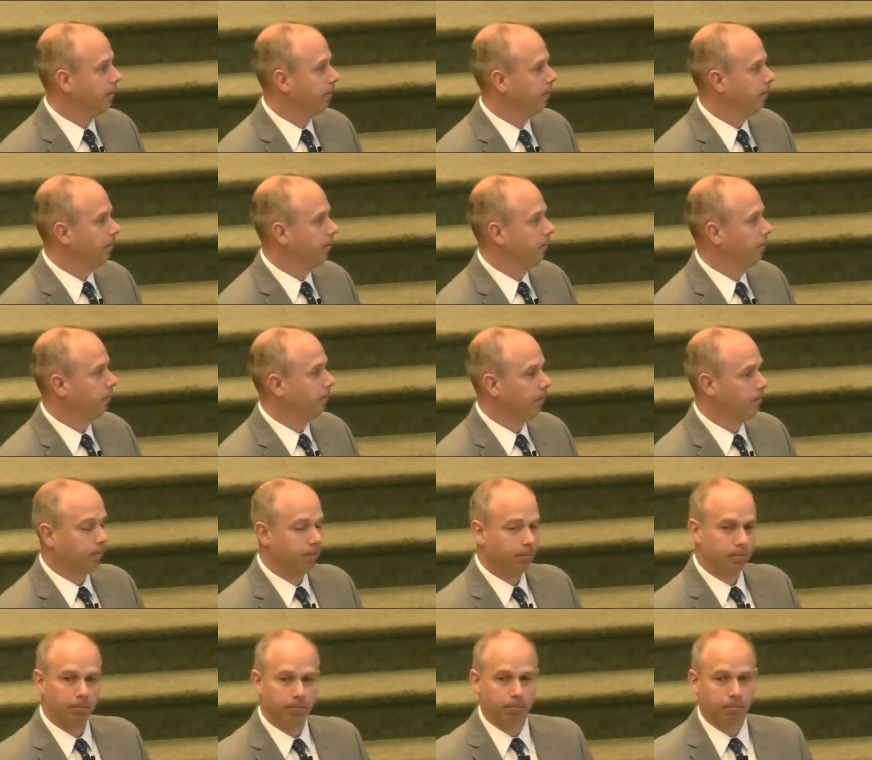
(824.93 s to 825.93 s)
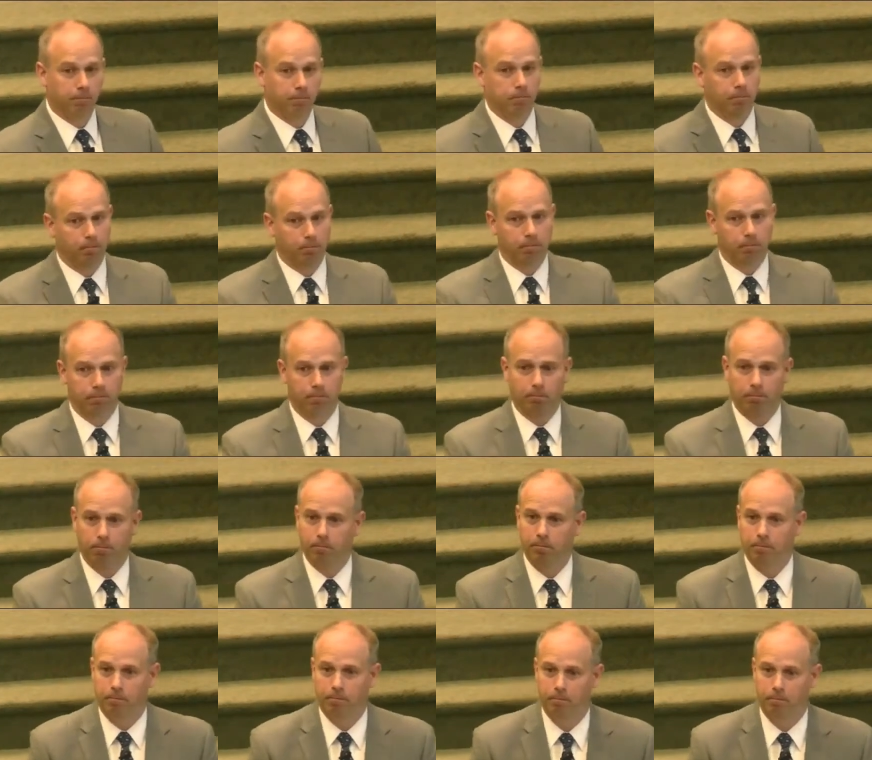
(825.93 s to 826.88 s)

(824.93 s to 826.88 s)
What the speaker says: Nothing is said.